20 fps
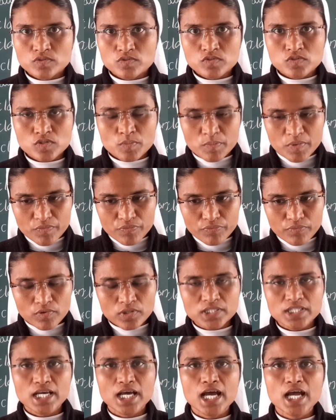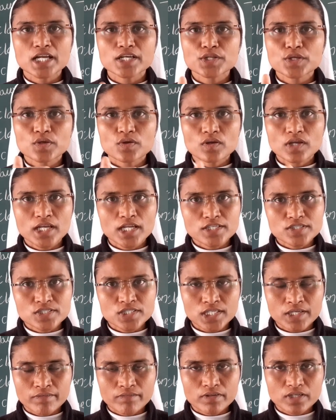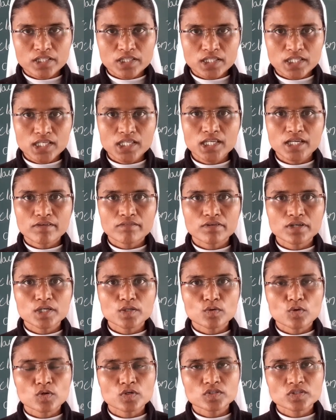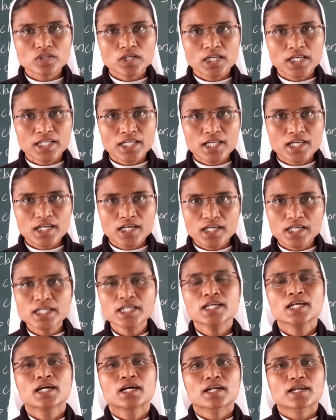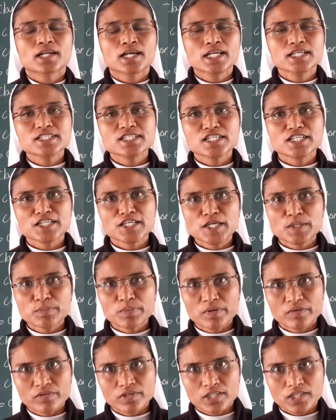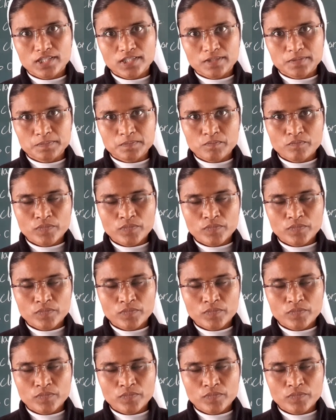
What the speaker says: So before the hand you get everything, every note clearly, write and keep everything.